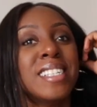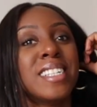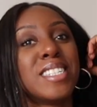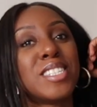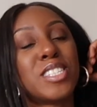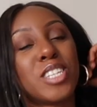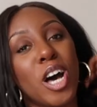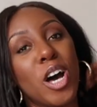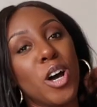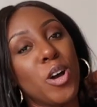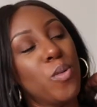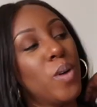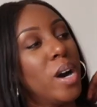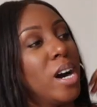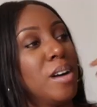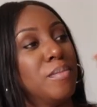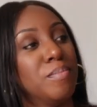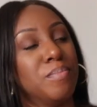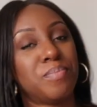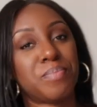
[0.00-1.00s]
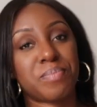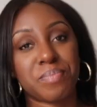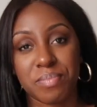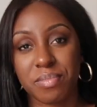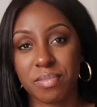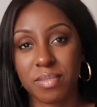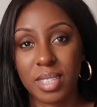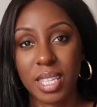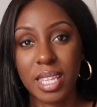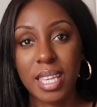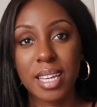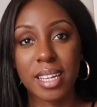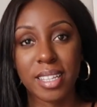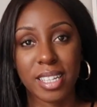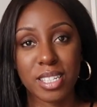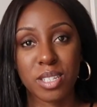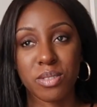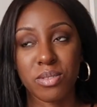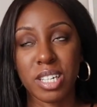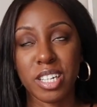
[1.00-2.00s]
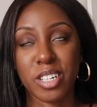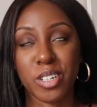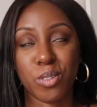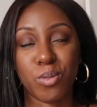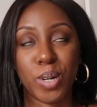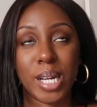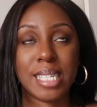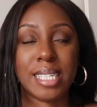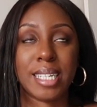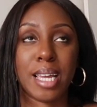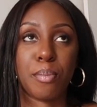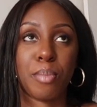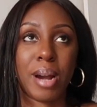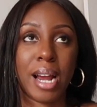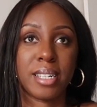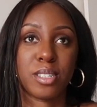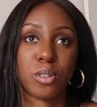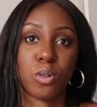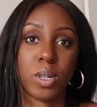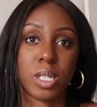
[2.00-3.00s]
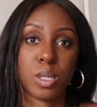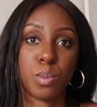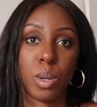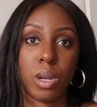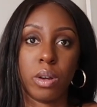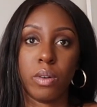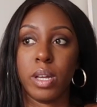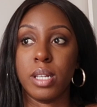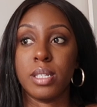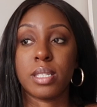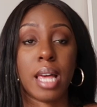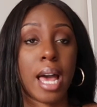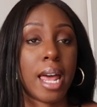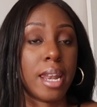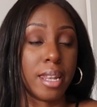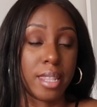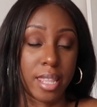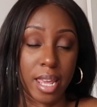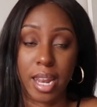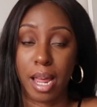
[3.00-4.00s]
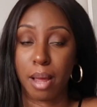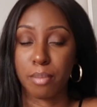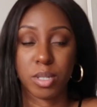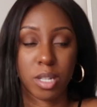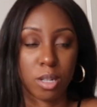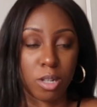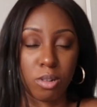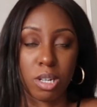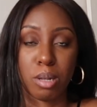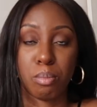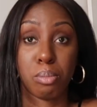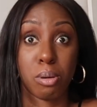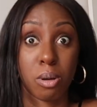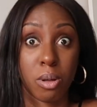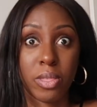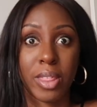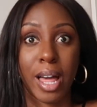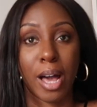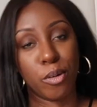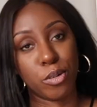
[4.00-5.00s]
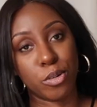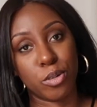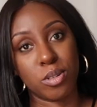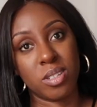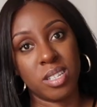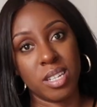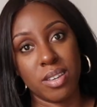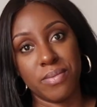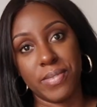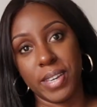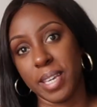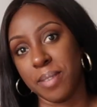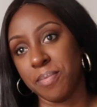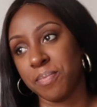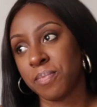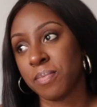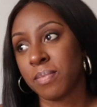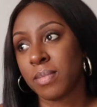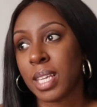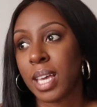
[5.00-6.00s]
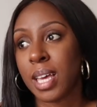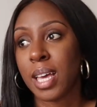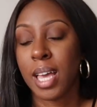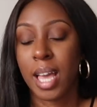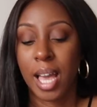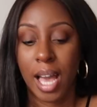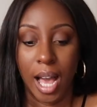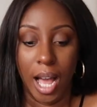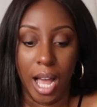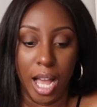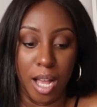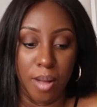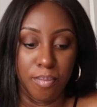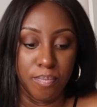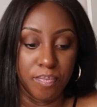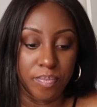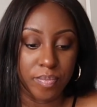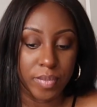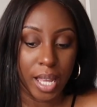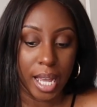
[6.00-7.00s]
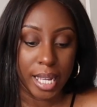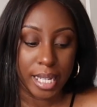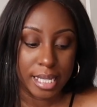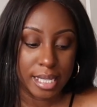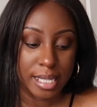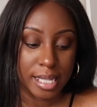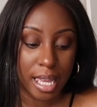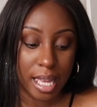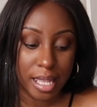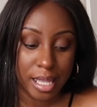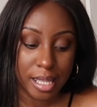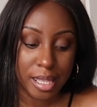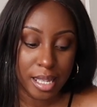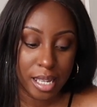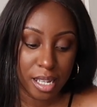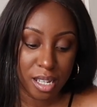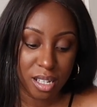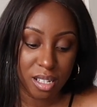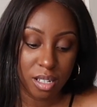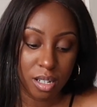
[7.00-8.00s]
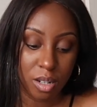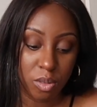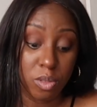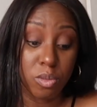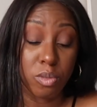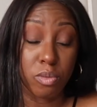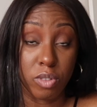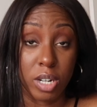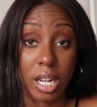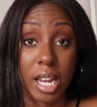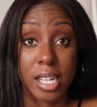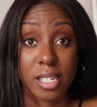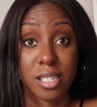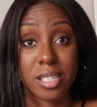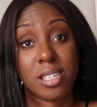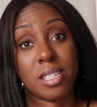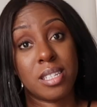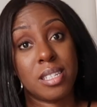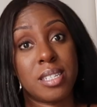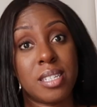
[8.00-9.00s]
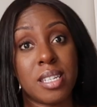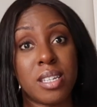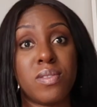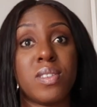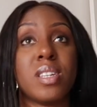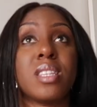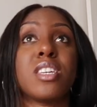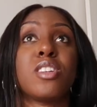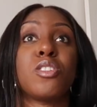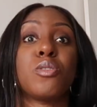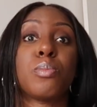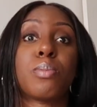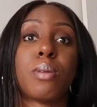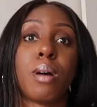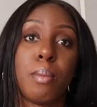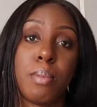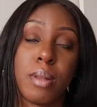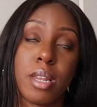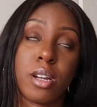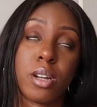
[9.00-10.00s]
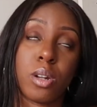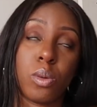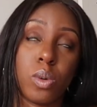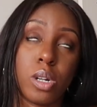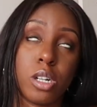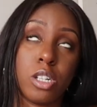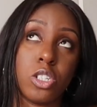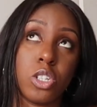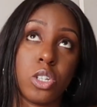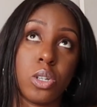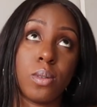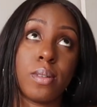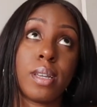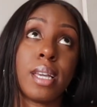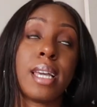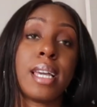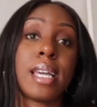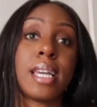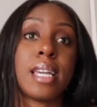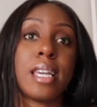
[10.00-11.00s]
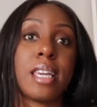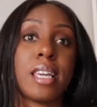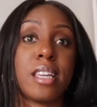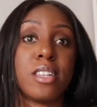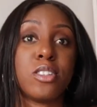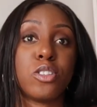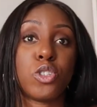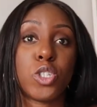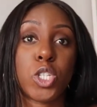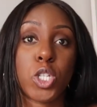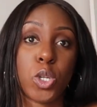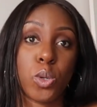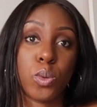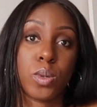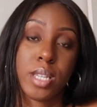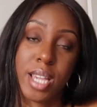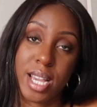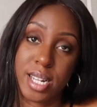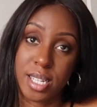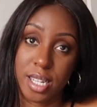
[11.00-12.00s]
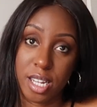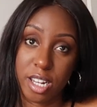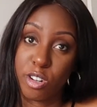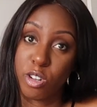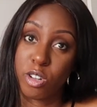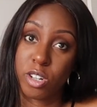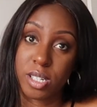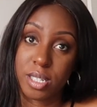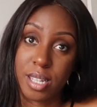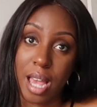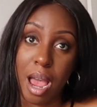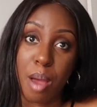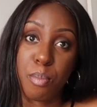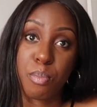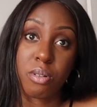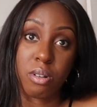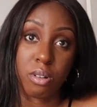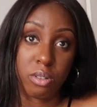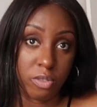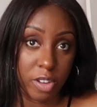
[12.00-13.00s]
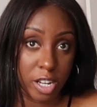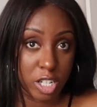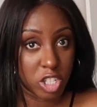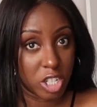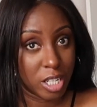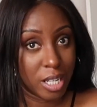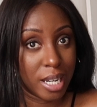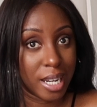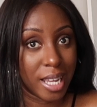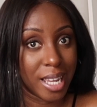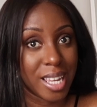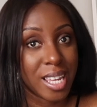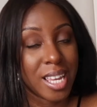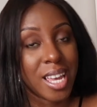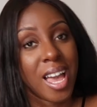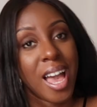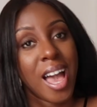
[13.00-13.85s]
So that's a really good way to get practical experience, and then absolutely put that on your CV. I guess the other thing that relates to the CV that you probably are going to want to do is to get it looked at professionally.